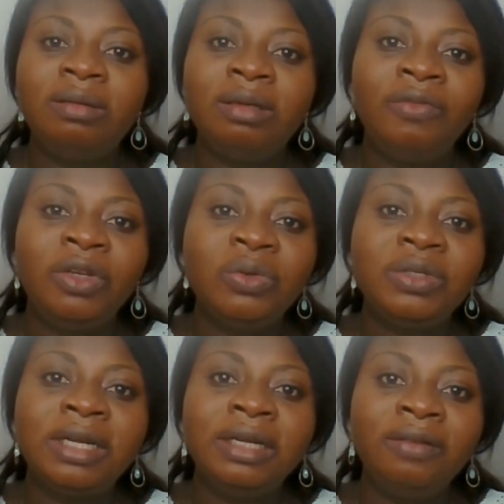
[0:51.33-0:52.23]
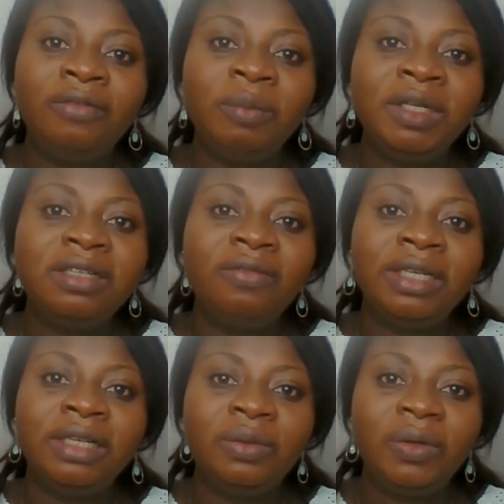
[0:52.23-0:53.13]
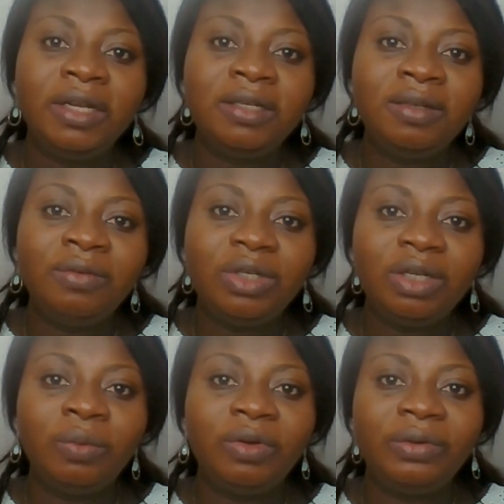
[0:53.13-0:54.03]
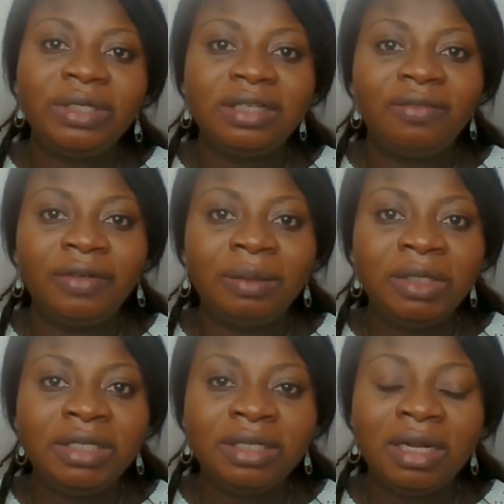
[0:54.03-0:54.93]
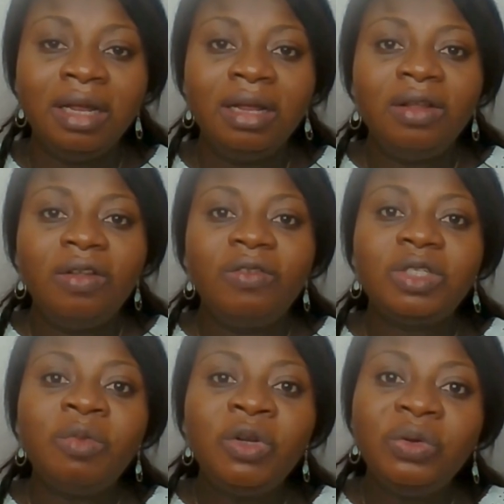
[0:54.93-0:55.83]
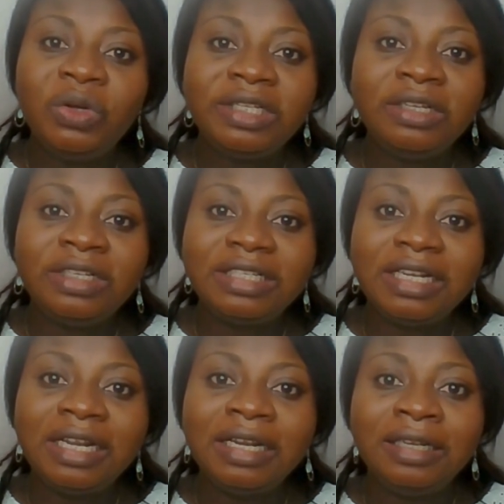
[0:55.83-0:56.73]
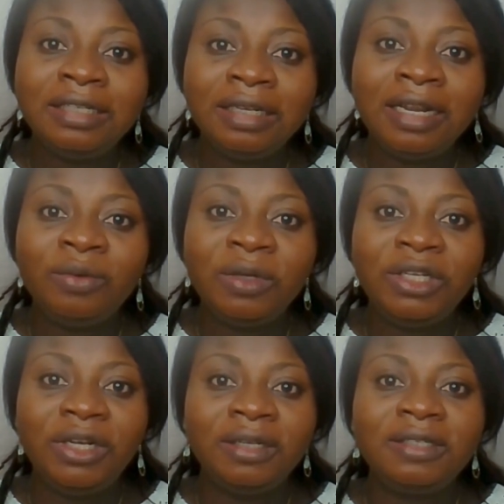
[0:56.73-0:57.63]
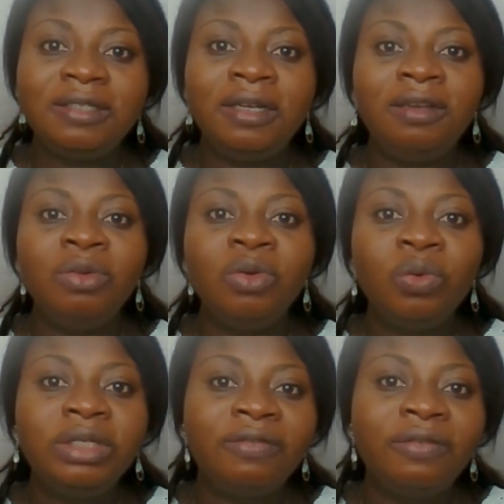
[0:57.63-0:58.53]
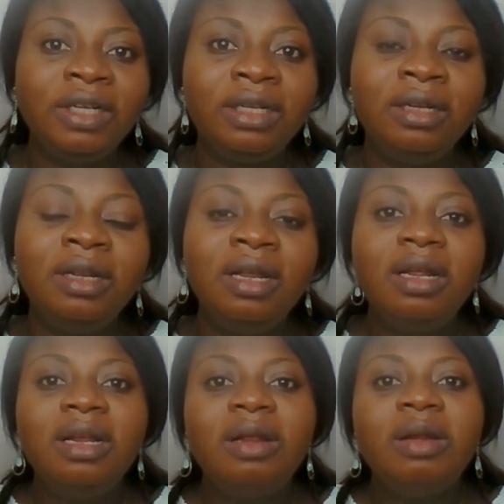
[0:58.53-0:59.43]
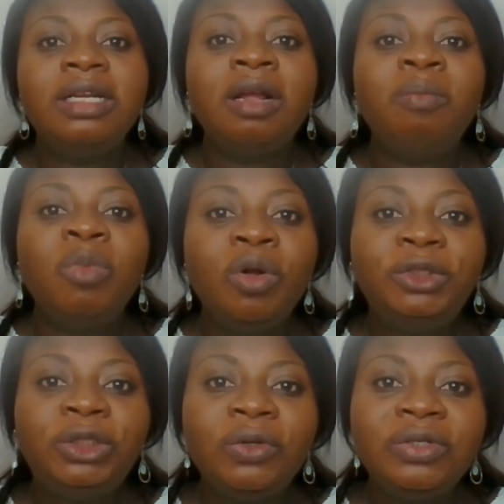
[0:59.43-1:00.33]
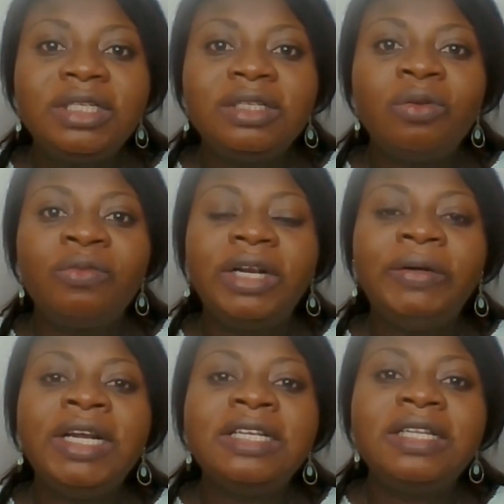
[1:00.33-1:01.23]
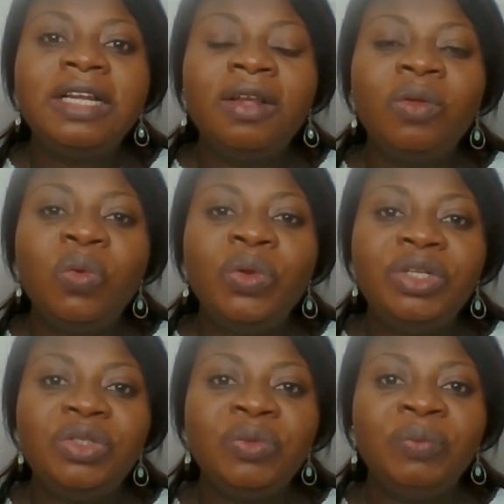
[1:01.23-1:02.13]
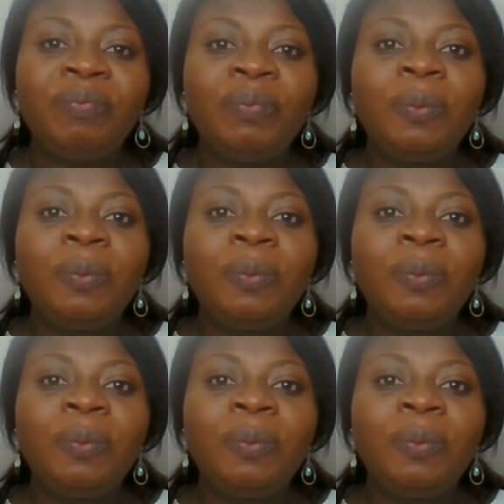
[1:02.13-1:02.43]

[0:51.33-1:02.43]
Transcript: The videos are informative and educative. Share with friends and families. For someone who doesn't understand the language yet, they know definitely there are more options of careers they can go into.